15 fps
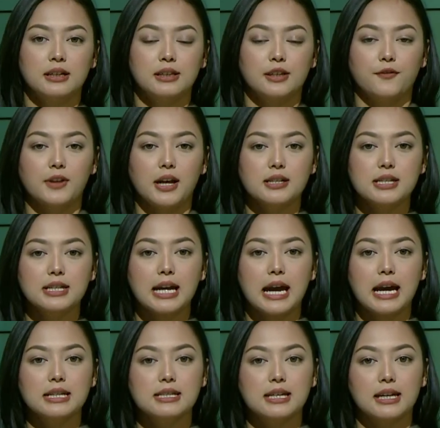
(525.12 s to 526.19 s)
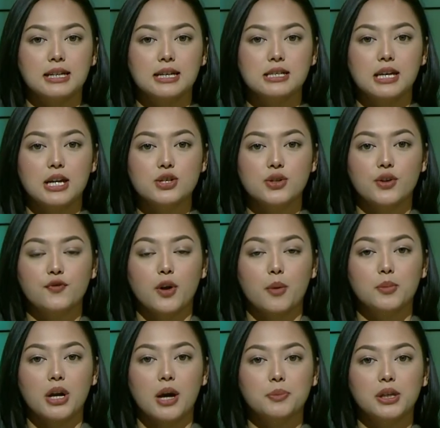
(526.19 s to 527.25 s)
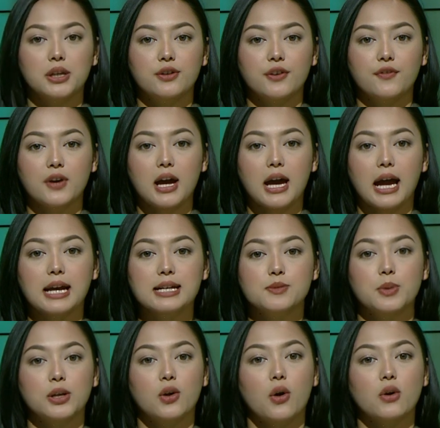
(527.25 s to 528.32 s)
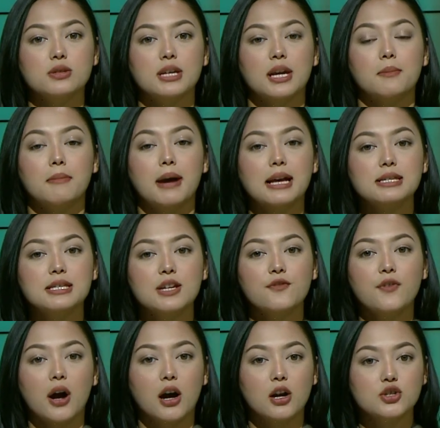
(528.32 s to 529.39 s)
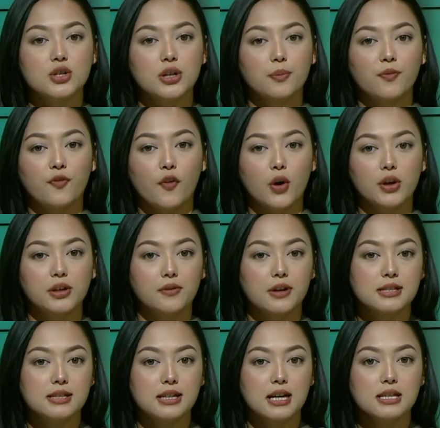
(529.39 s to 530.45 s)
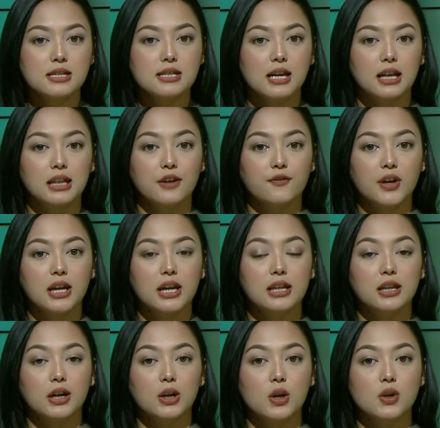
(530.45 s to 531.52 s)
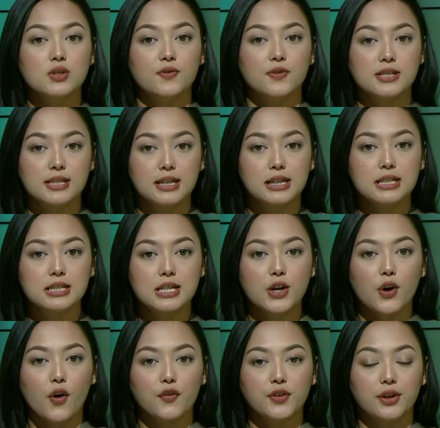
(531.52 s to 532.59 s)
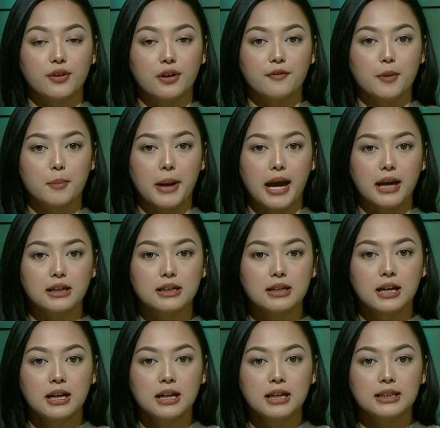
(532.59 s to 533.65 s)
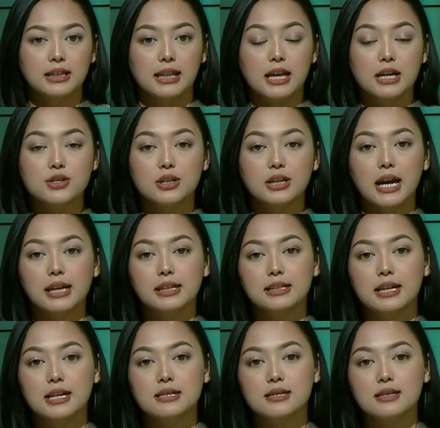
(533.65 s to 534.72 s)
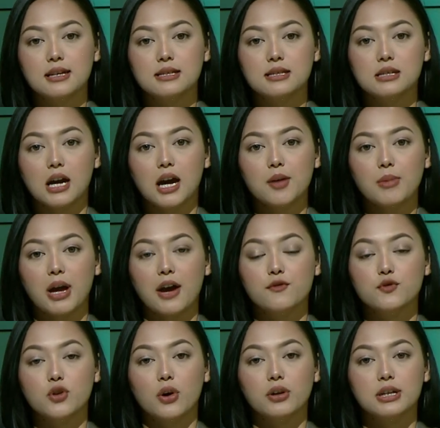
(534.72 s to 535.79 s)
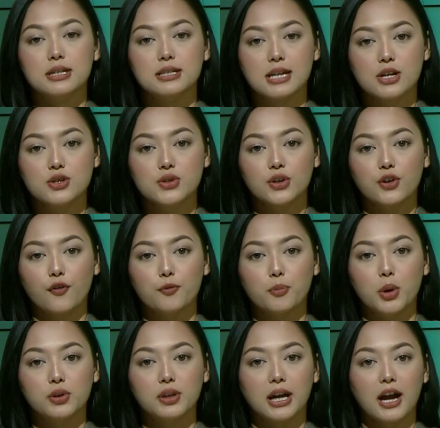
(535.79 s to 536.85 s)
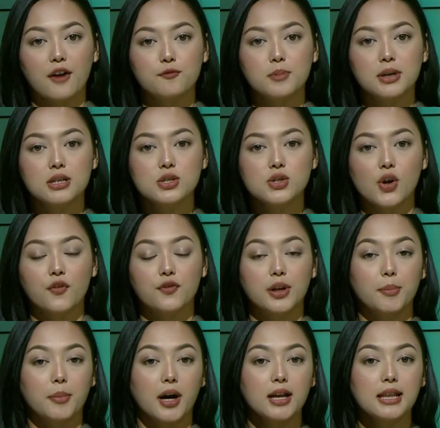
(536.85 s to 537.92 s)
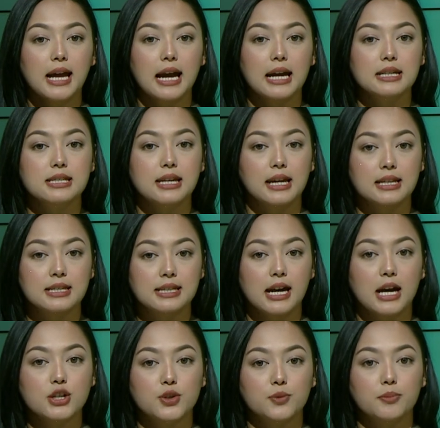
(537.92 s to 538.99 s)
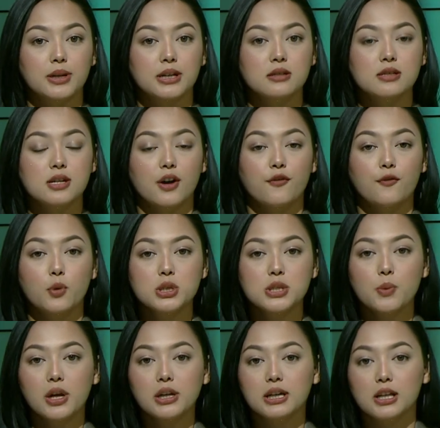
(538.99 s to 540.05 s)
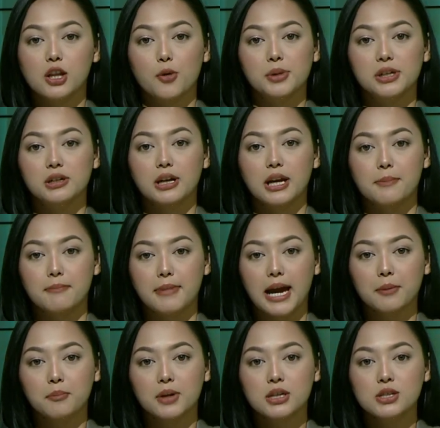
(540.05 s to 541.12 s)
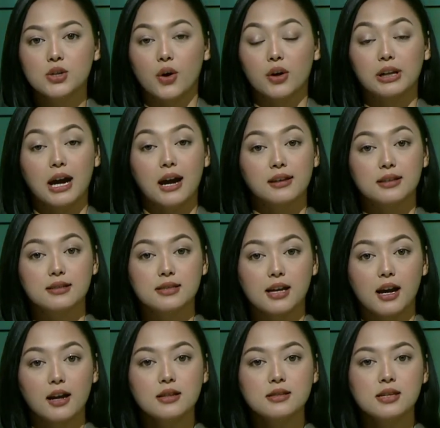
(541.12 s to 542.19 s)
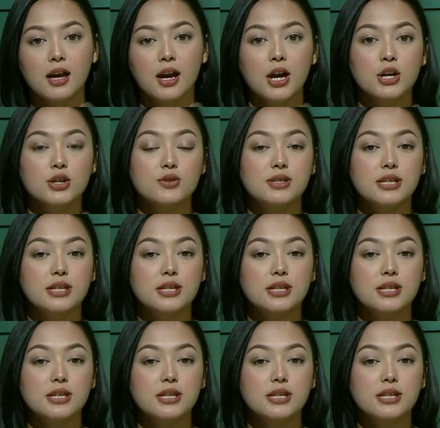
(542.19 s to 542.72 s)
The flooding and inundation from Rapti River has been causing massive hardship for the residents living in the close vicinity of the riverbank. The election candidates this time have drawn attention of both the governments of Nepal and India to build a 41-kilometer embankment on either sides to